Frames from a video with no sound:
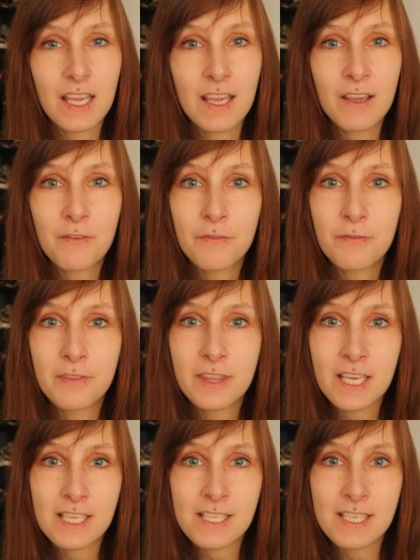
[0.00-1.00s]
if
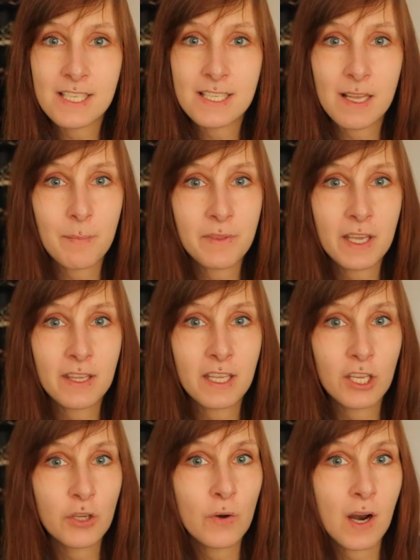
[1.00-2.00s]
this is something
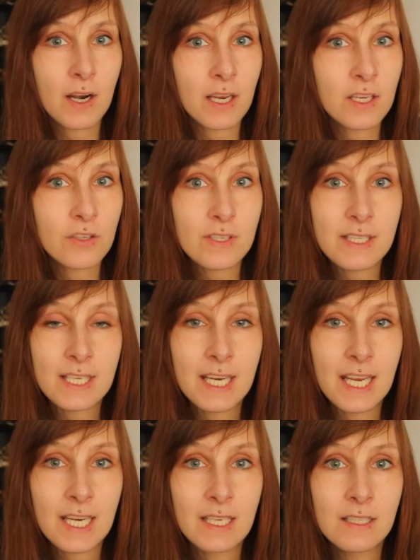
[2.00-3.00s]
that you are interested
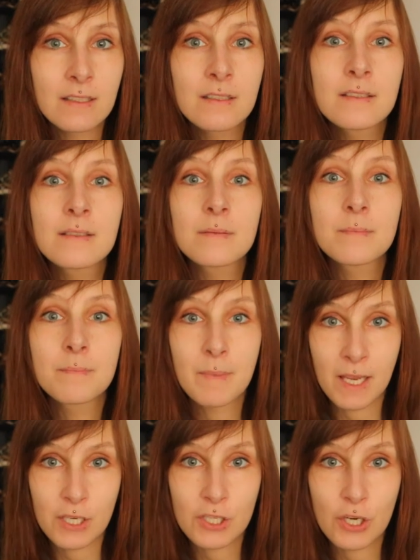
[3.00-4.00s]
in,
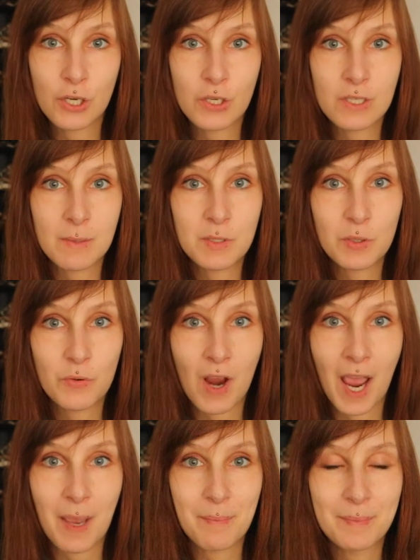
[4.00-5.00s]
make sure you
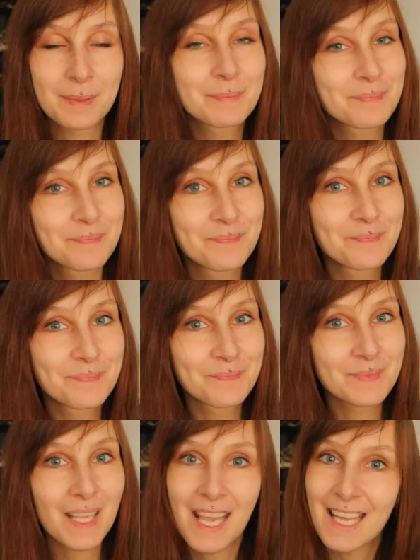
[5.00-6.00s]
subscribe.
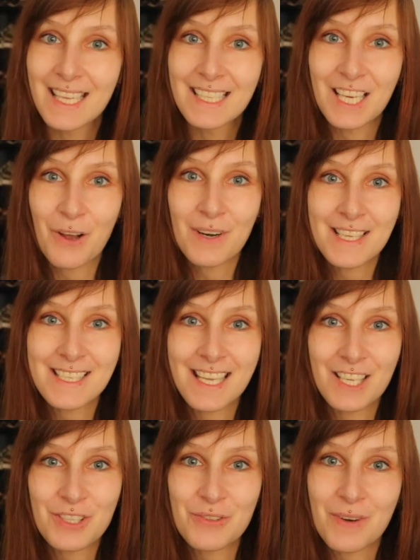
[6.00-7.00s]
Now let's
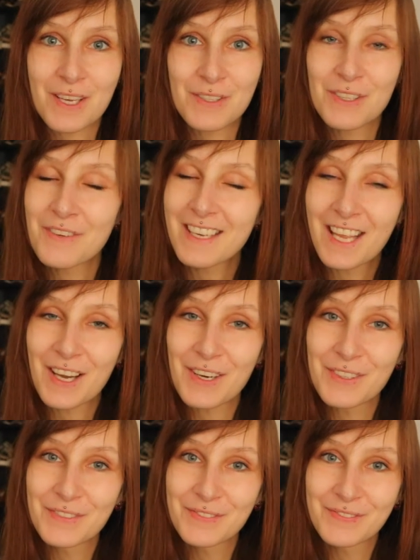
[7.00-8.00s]
get straight to the
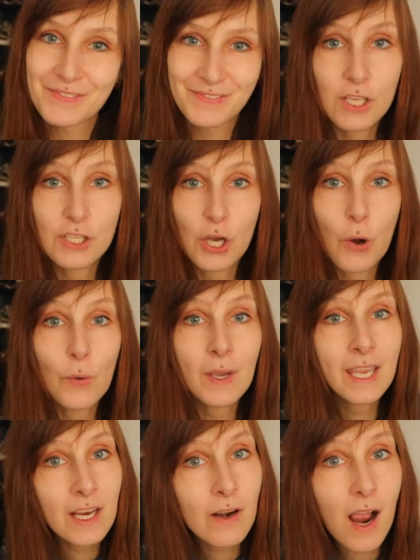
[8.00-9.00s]
video. So
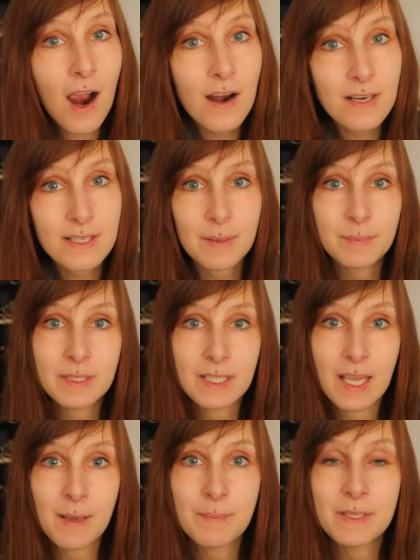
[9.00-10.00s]
here are some
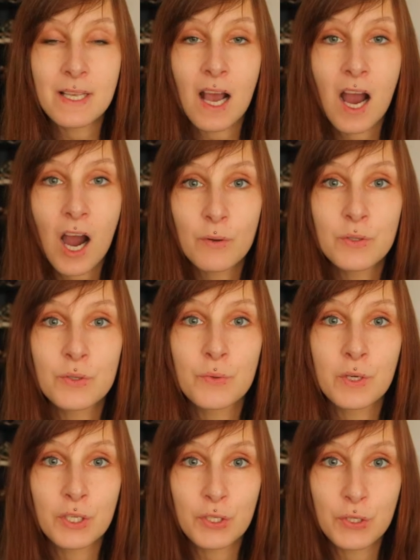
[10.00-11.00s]
tips how to
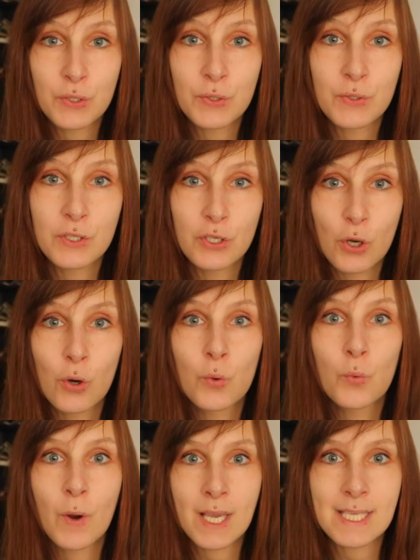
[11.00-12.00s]
reduce your
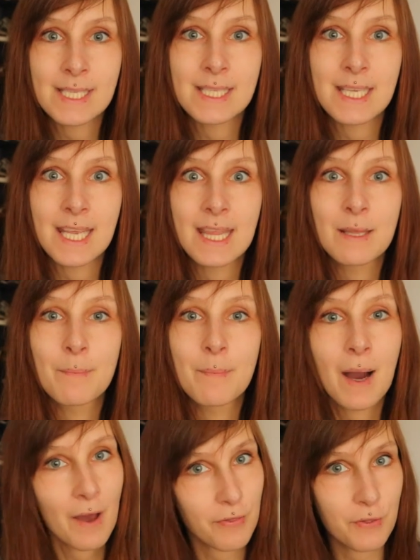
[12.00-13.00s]
waste in the
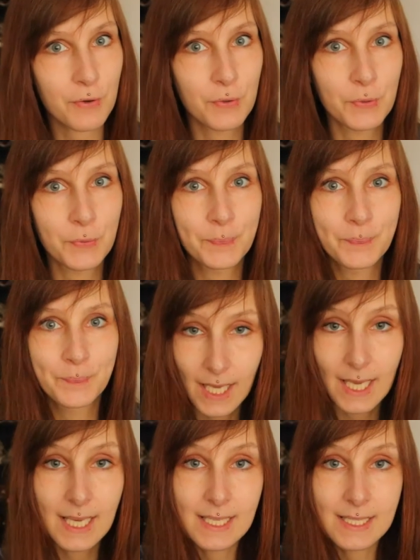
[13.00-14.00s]
bathroom.
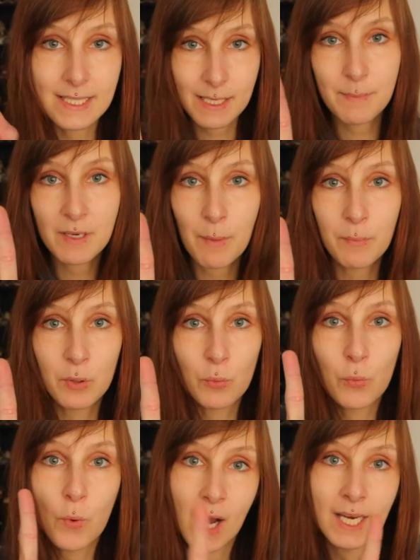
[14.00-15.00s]
Tip number
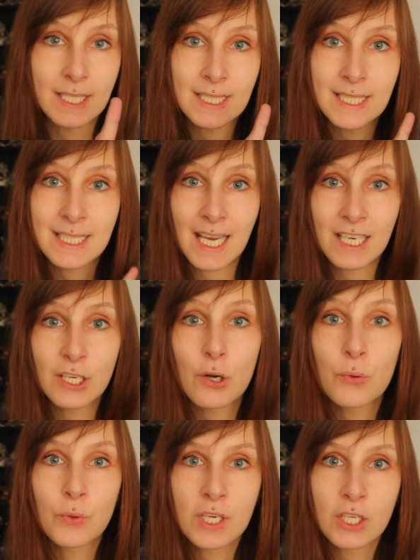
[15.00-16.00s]
one,
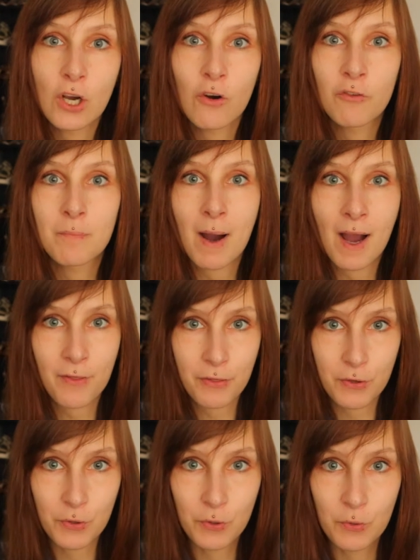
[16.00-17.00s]
get rid of
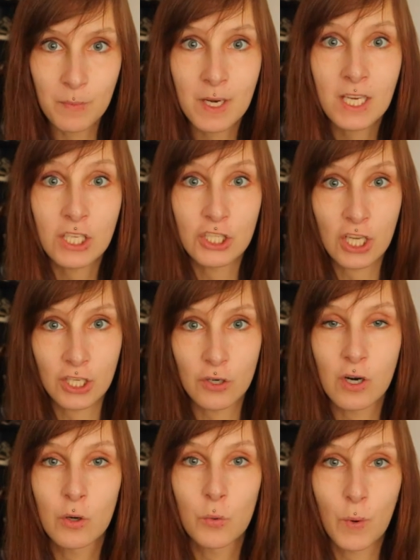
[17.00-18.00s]
bathroom
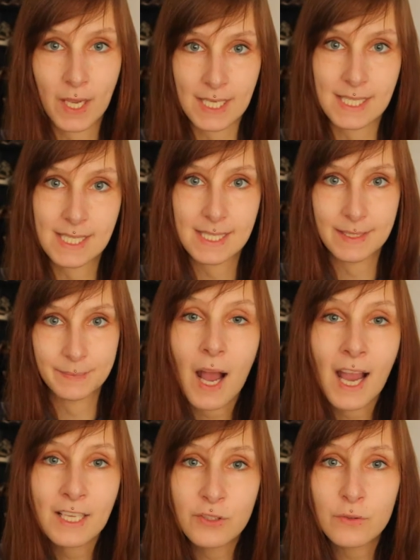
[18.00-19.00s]
general waste.
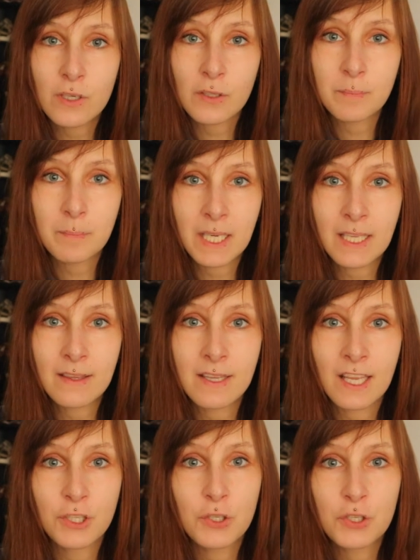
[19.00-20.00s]
I do not mean
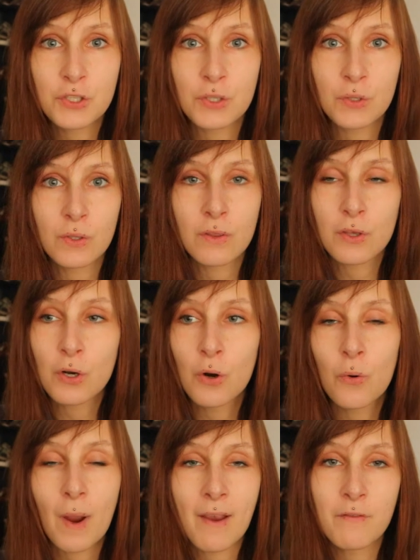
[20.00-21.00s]
that you should
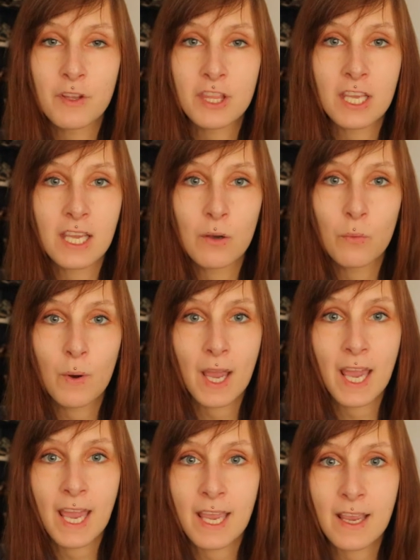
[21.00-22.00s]
throw everything
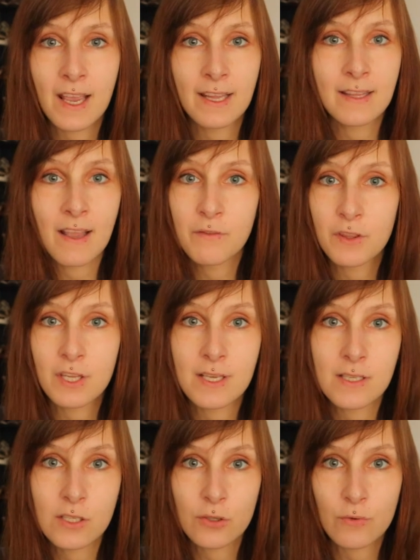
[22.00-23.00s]
away and
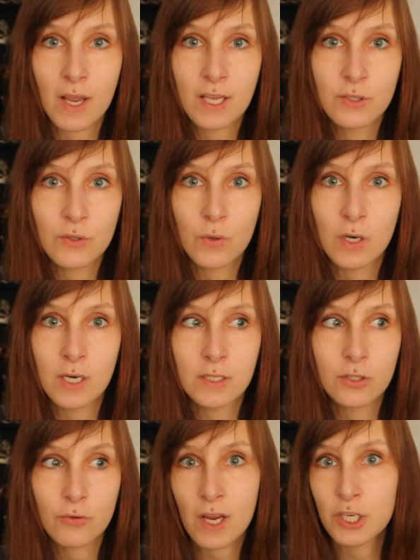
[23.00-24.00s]
everything straight to
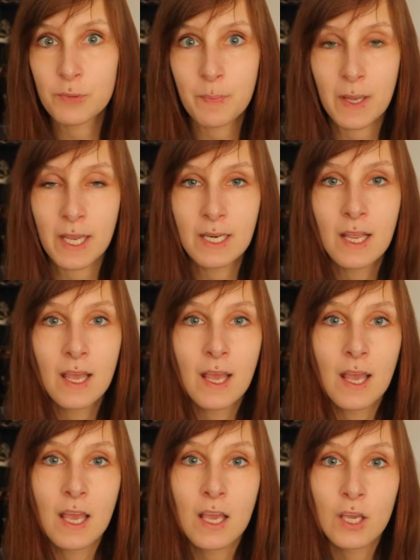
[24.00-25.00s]
a trash bin.
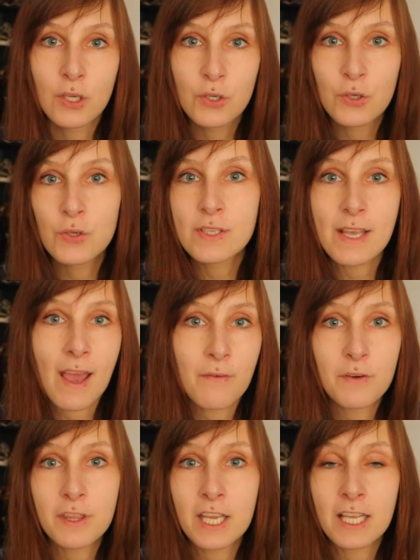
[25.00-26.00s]
Use
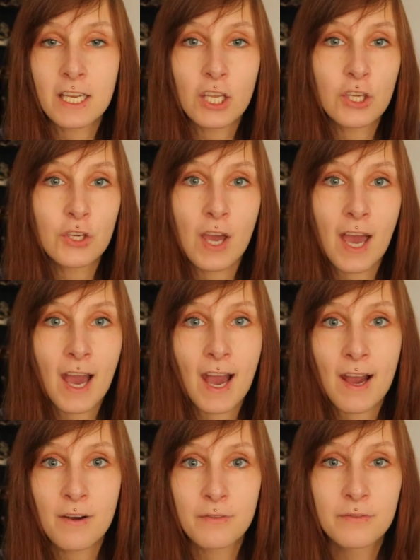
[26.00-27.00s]
everything that you
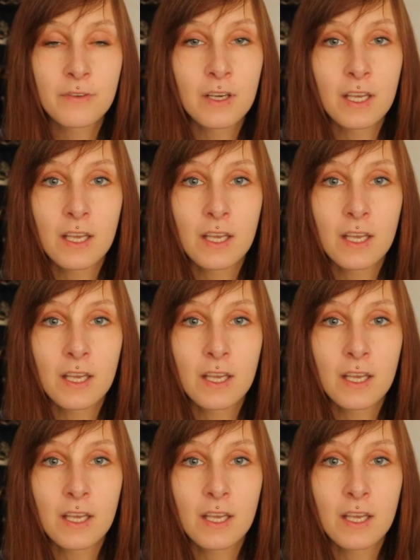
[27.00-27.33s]
have